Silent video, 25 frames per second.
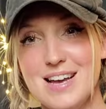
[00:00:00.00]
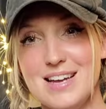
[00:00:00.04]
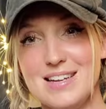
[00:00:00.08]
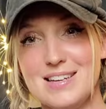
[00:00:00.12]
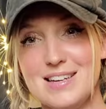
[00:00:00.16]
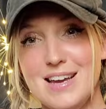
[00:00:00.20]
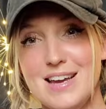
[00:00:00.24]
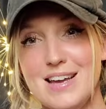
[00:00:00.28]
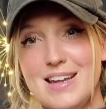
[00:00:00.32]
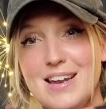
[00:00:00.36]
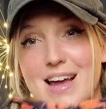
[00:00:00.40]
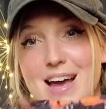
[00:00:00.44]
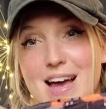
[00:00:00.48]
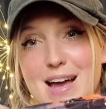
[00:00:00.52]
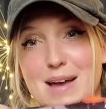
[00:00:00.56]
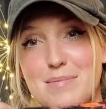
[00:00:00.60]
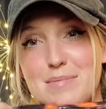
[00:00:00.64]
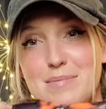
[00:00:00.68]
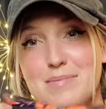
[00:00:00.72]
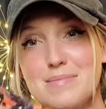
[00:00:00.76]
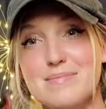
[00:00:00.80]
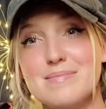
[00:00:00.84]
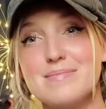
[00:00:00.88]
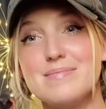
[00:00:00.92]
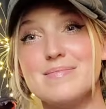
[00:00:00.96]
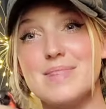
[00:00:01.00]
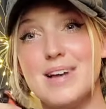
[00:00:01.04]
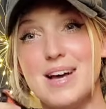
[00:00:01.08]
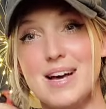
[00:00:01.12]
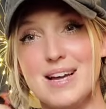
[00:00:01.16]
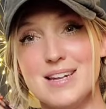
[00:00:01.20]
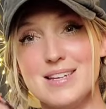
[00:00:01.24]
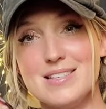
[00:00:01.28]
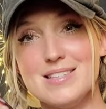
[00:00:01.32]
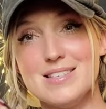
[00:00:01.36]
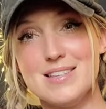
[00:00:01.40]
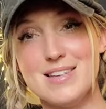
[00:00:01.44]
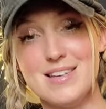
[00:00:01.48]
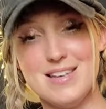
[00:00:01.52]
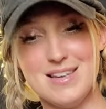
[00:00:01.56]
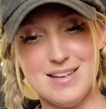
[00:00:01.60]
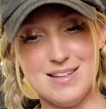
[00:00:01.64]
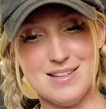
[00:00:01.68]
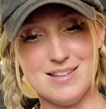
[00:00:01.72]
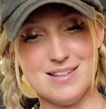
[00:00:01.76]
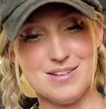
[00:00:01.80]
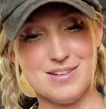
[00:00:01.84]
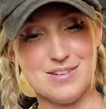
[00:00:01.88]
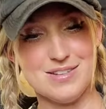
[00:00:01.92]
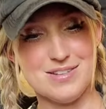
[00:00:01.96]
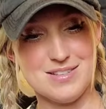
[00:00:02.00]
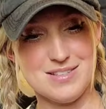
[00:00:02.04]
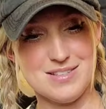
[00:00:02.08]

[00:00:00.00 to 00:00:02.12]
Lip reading: on yet. I'm honestly a little